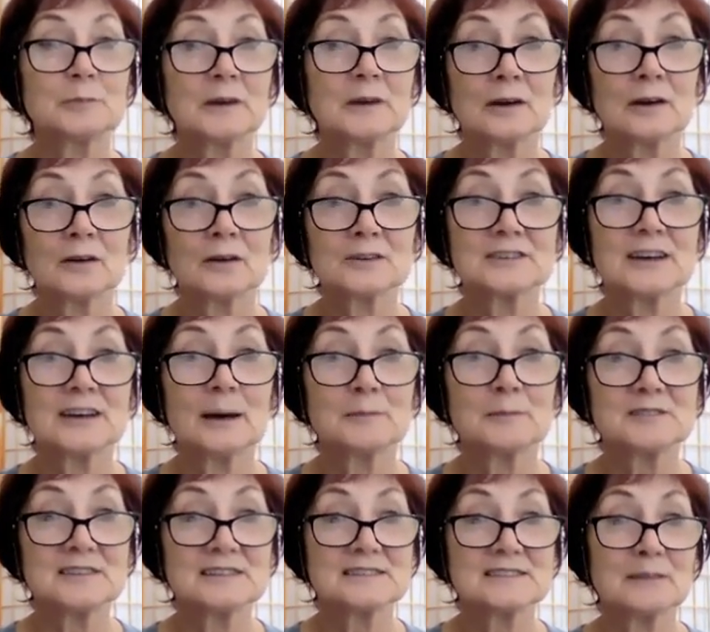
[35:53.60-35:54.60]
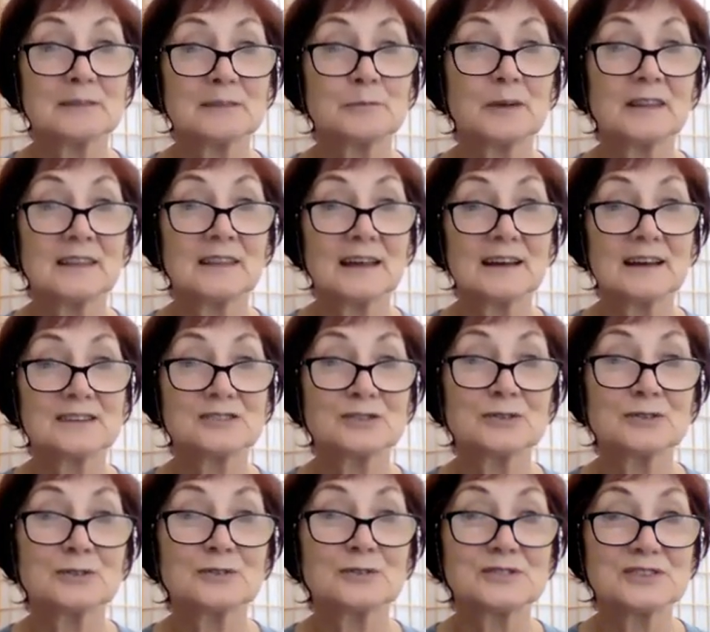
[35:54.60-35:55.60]
been a long time since I've been there
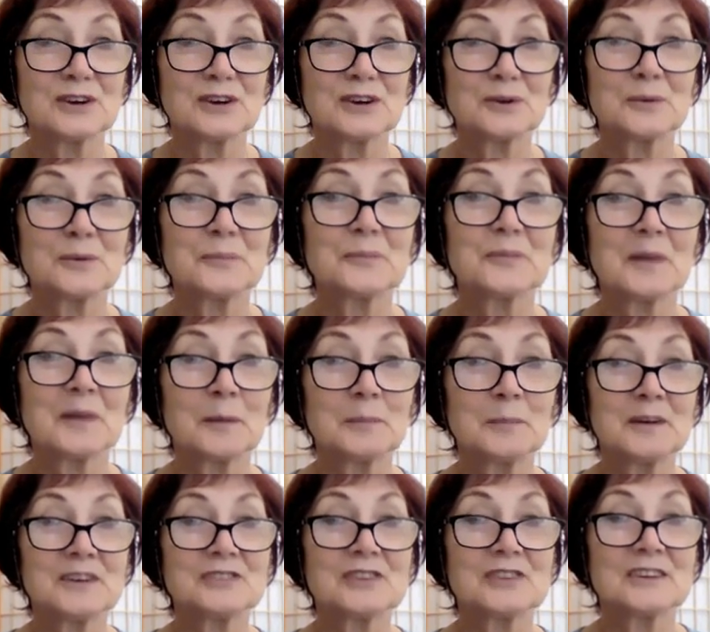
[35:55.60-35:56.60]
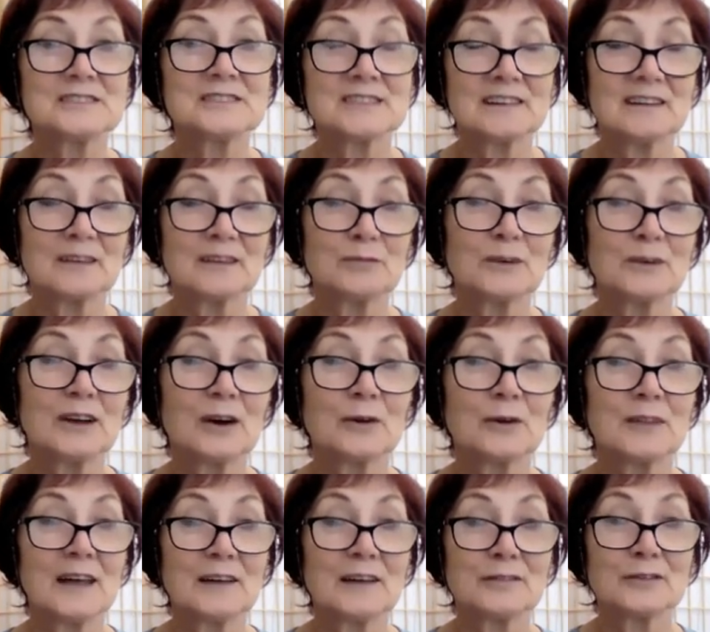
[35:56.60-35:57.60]
too. So be interesting if we go
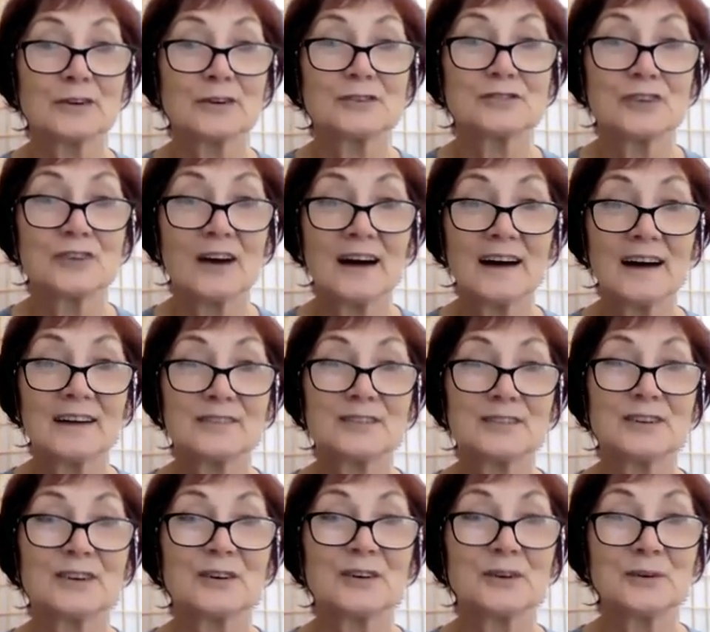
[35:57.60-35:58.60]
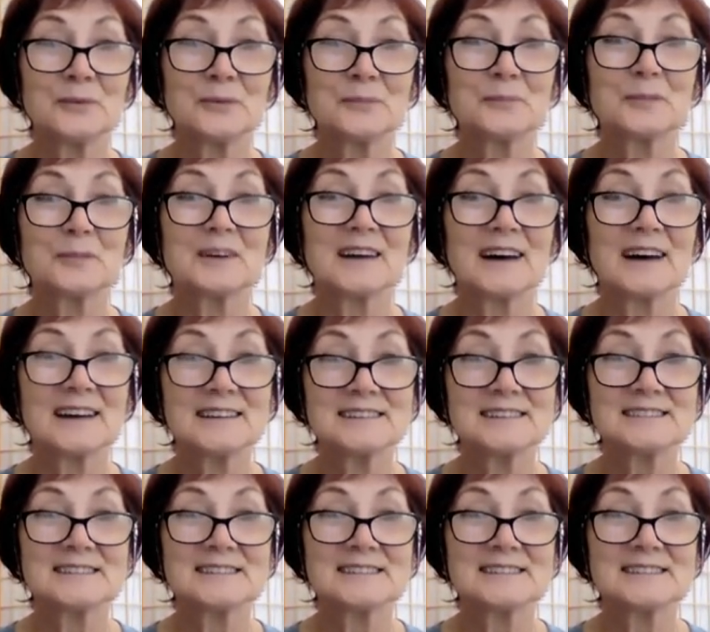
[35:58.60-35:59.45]
there for a drive, you know, be nice.